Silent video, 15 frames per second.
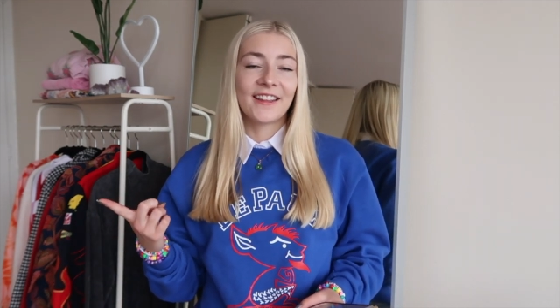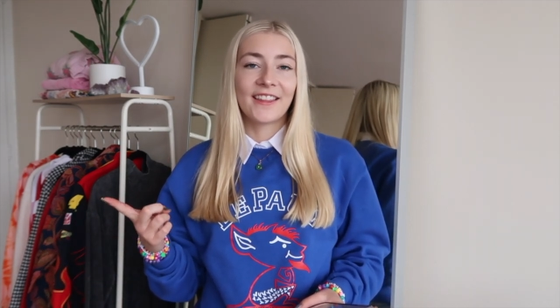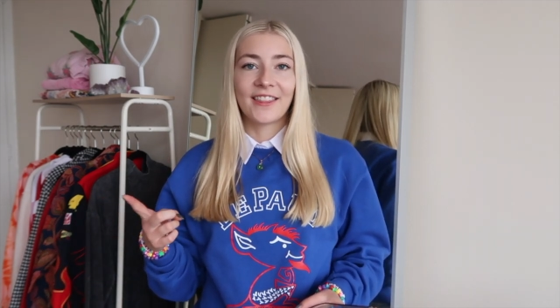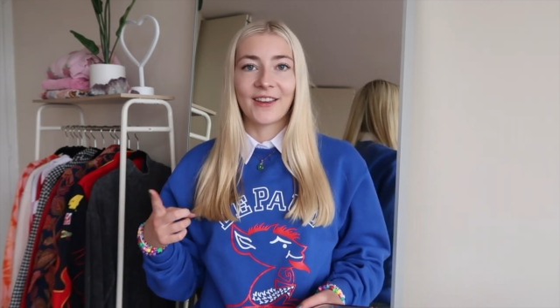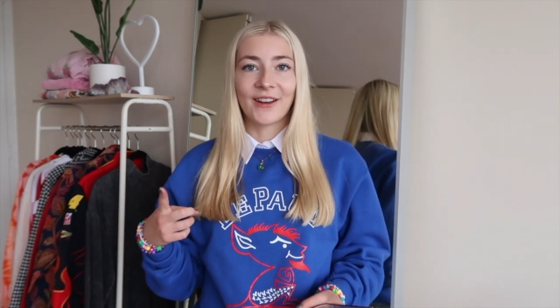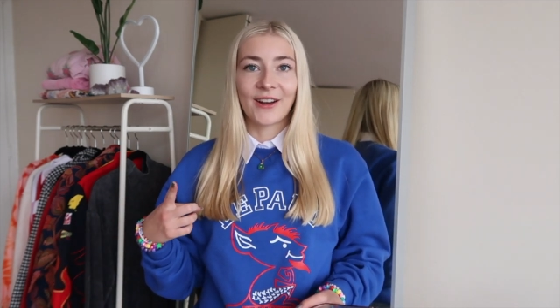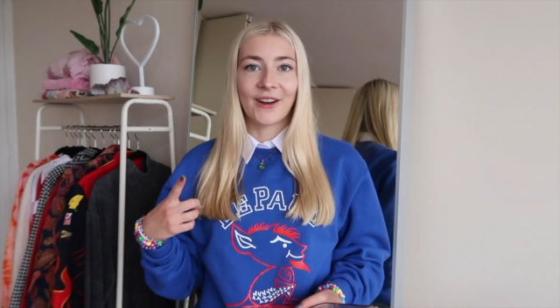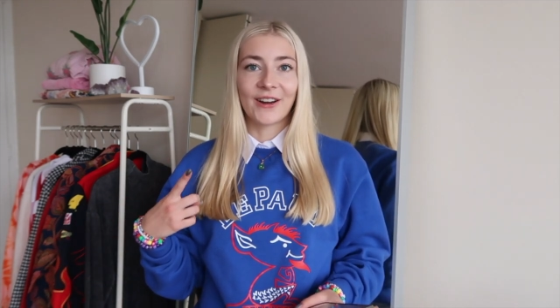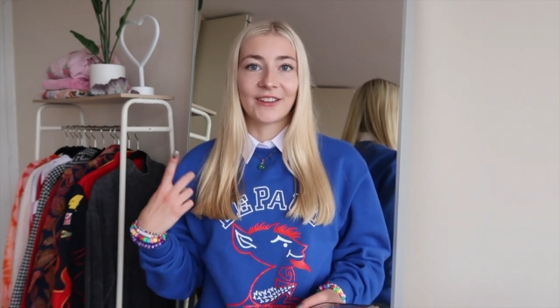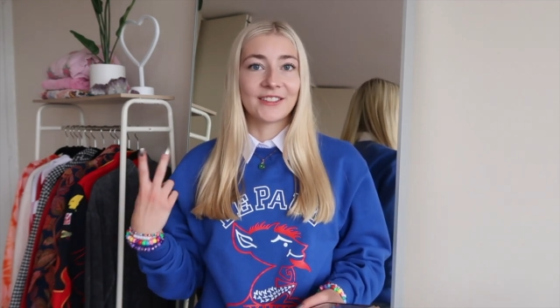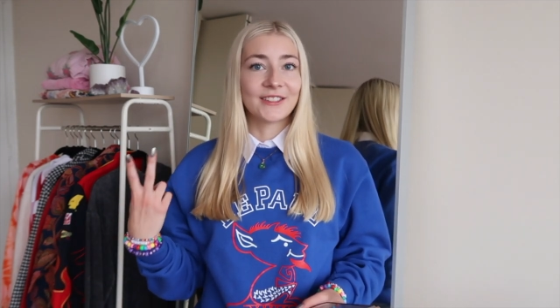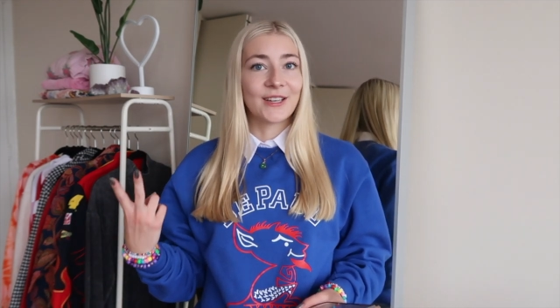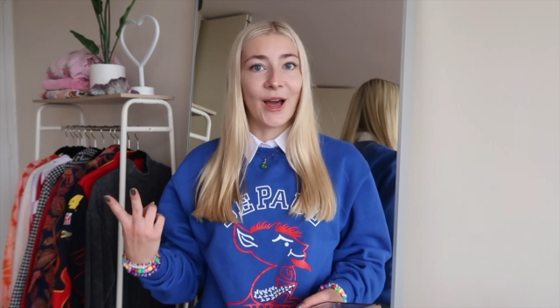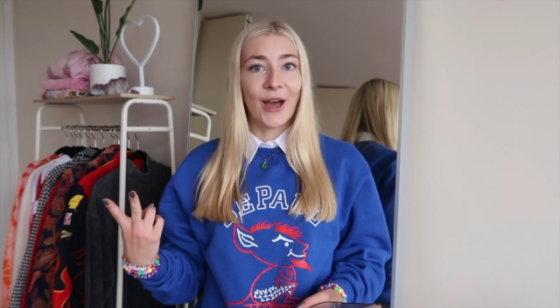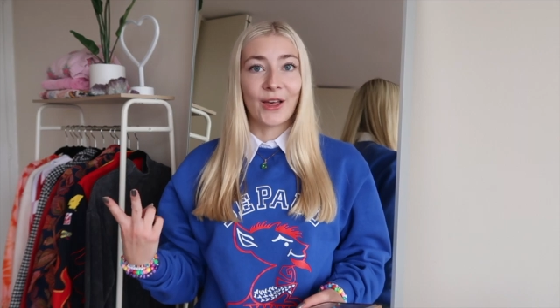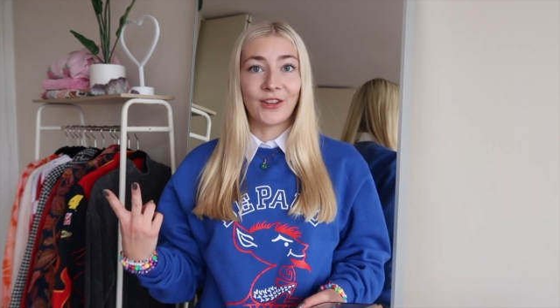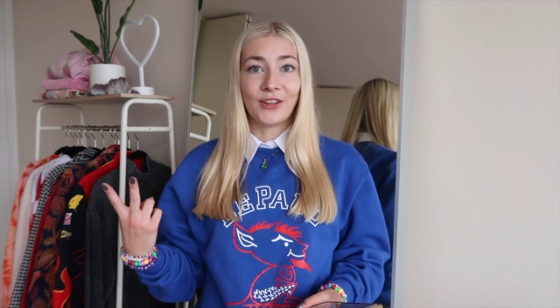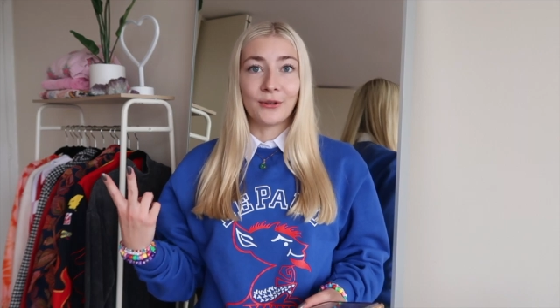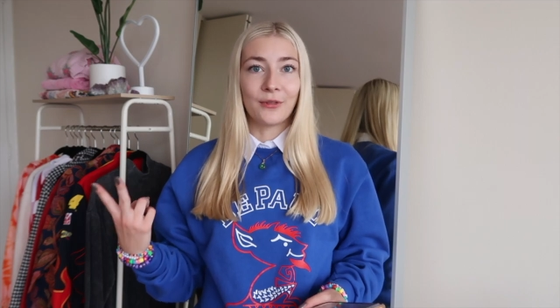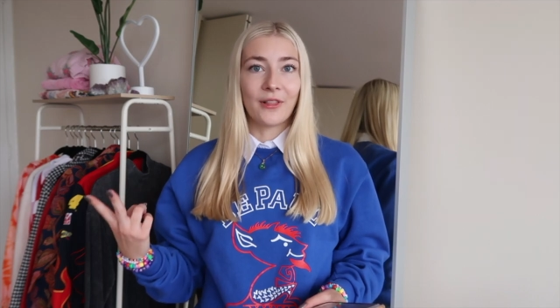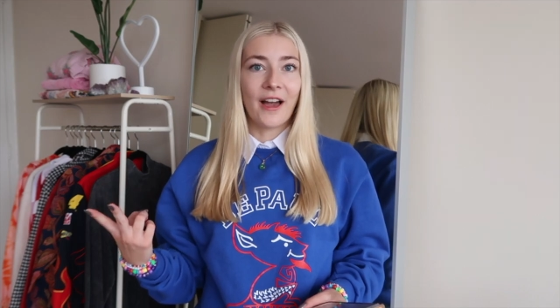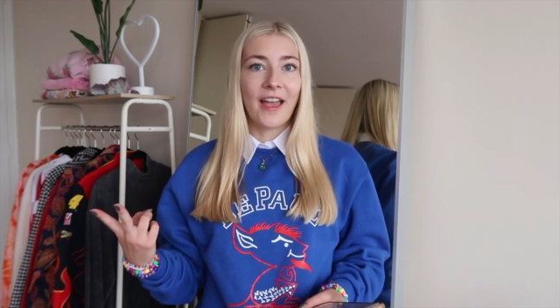they're a style
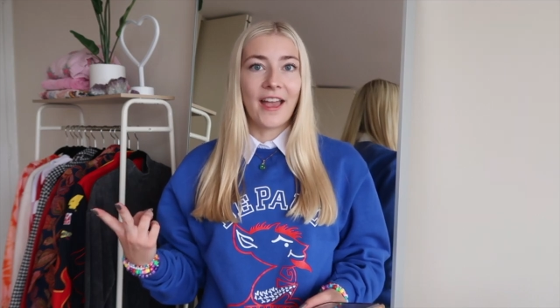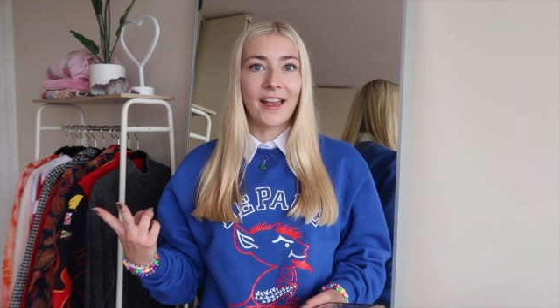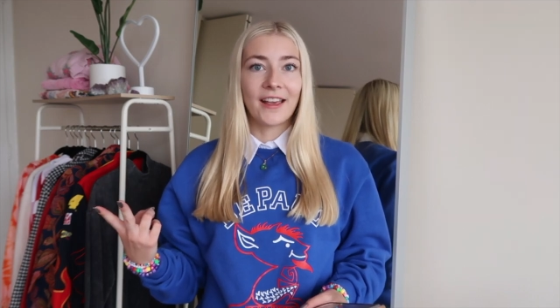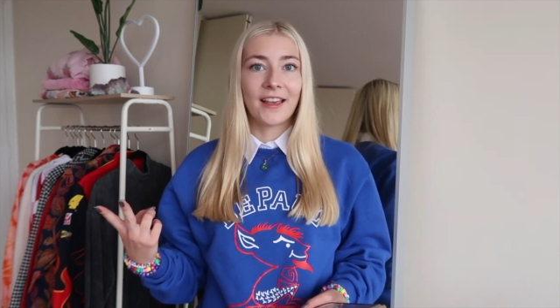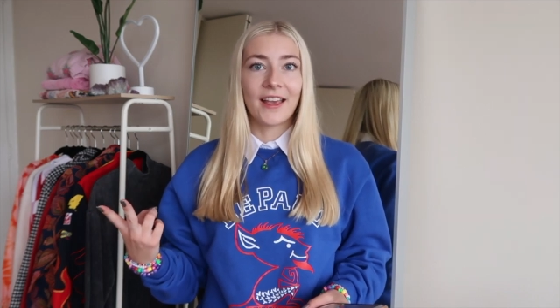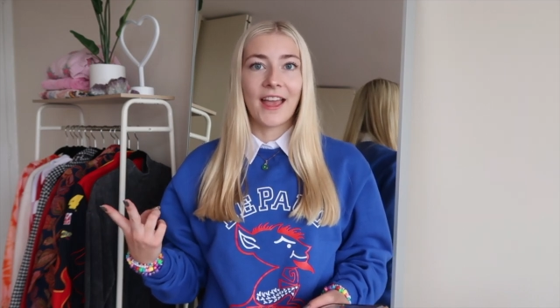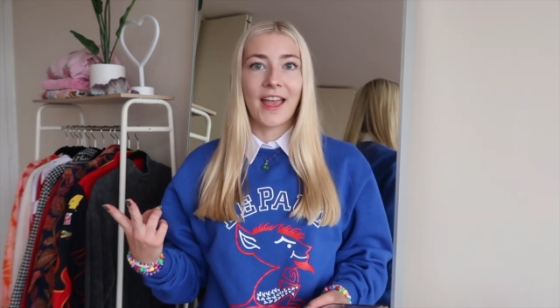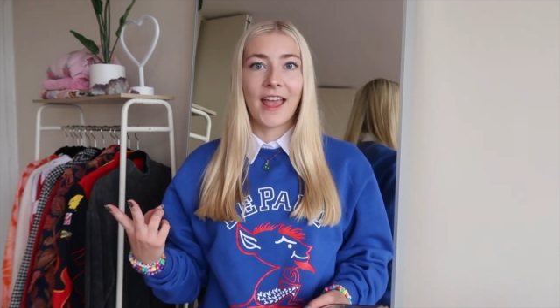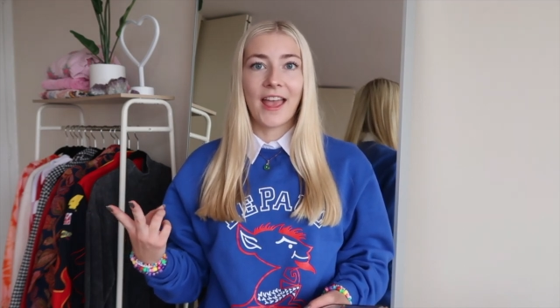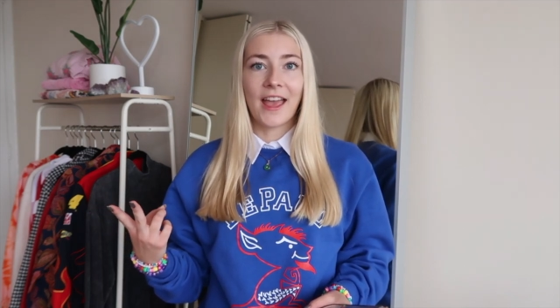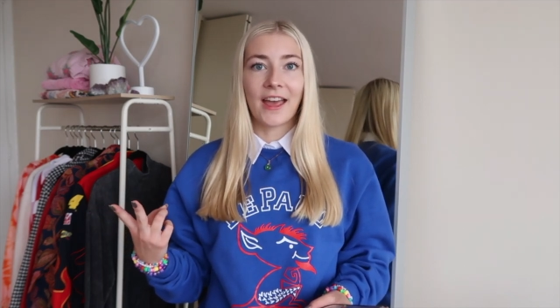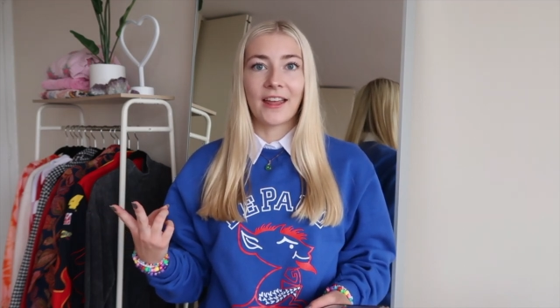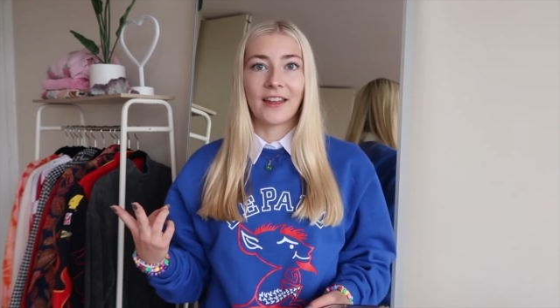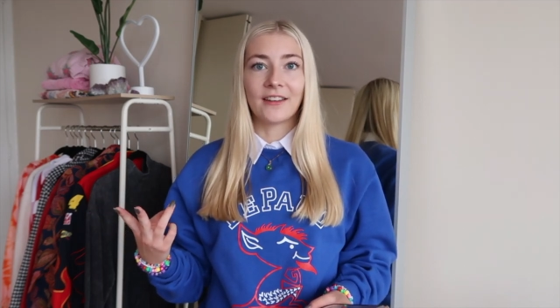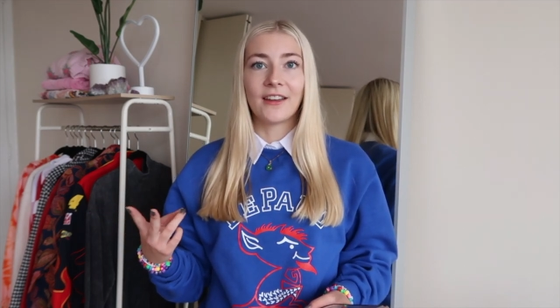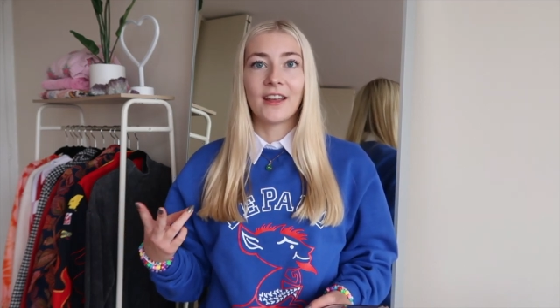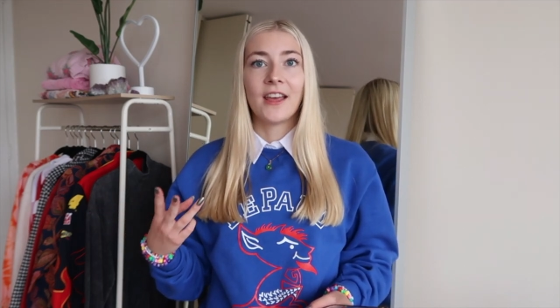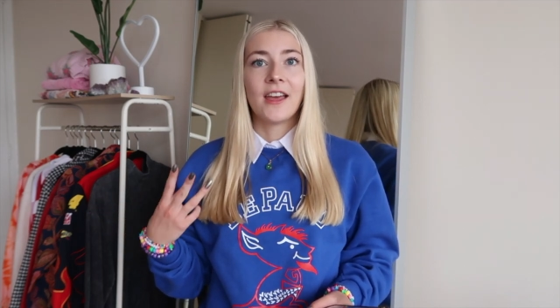you like, and